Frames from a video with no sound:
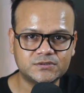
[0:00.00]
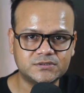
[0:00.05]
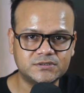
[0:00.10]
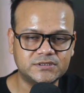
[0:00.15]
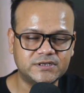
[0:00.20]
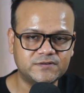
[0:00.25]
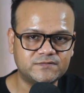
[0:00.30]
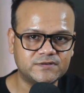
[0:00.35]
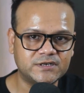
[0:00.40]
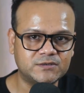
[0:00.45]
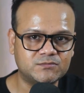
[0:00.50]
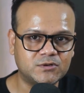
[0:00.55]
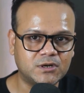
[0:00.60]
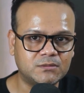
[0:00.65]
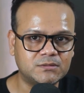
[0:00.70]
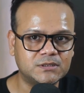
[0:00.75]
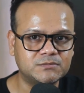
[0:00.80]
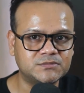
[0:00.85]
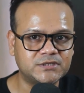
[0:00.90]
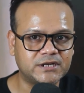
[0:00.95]
different
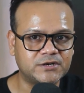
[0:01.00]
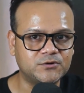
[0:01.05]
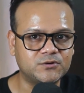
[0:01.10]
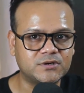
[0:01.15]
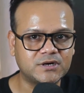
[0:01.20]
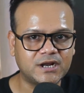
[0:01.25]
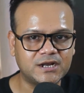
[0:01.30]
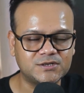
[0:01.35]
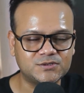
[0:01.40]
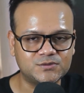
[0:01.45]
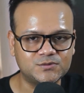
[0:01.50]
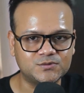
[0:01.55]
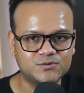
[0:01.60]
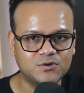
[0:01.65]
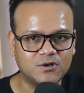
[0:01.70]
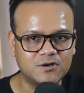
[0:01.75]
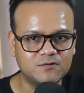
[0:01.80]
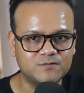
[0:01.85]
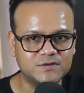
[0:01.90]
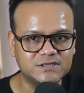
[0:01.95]
problems that you try to
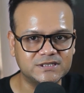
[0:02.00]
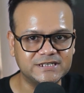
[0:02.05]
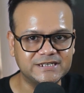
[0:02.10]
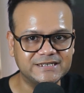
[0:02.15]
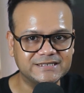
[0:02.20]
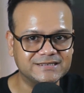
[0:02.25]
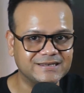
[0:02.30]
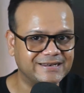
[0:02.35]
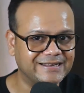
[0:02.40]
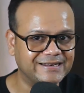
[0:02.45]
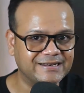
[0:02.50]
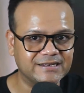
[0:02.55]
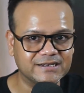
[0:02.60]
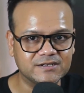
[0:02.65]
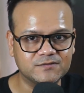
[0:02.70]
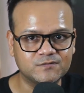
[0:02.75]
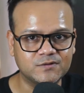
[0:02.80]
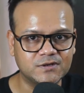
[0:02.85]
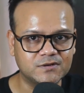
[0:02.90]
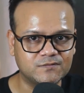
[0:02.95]
solve with these linear
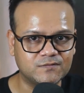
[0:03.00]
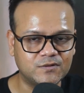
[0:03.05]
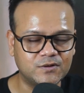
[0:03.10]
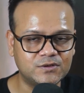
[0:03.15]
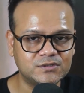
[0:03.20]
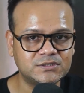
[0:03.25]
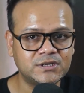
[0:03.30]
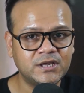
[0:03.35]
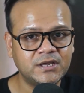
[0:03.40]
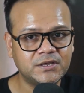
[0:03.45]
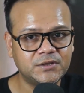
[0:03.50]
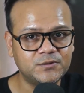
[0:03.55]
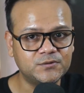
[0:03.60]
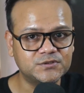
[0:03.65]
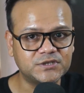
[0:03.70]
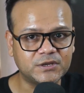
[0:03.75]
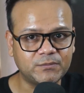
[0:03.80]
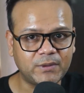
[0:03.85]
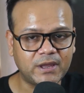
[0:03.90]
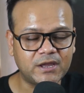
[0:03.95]
workflows
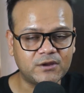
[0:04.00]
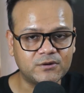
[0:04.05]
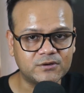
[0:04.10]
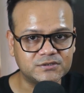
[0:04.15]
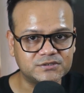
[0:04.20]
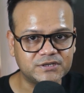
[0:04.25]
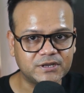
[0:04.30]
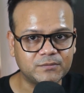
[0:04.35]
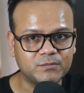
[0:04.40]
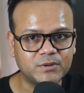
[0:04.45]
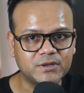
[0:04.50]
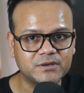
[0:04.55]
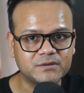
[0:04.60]
using Make or Zapier.